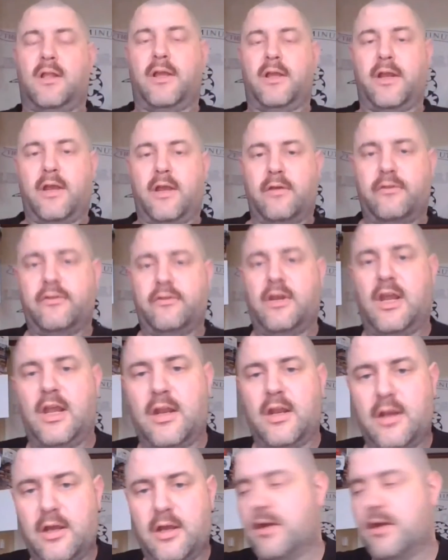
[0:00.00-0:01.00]
Like I was
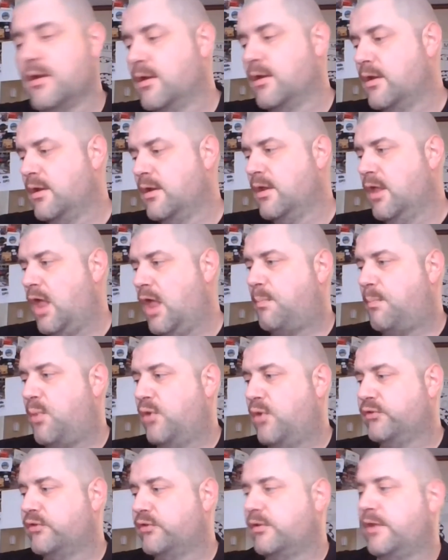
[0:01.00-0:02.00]
saying, I'll
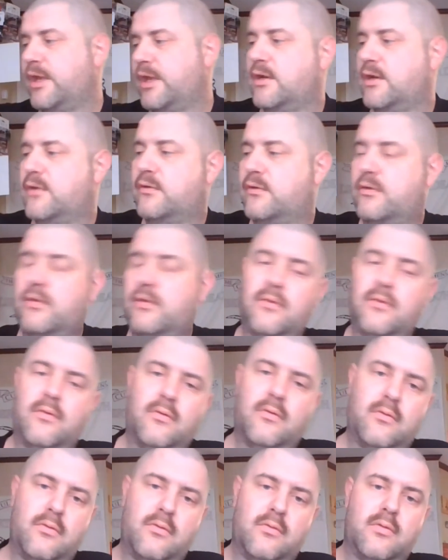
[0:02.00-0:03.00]
post a link
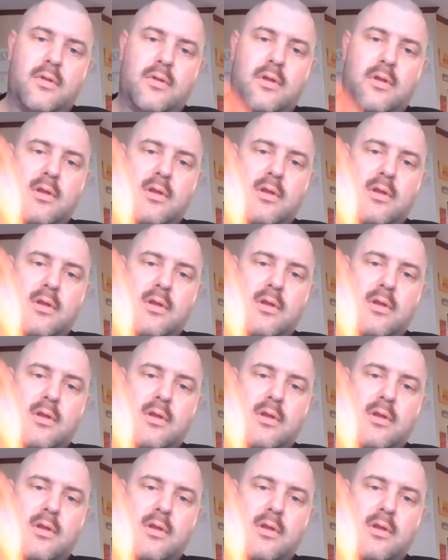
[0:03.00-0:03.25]
to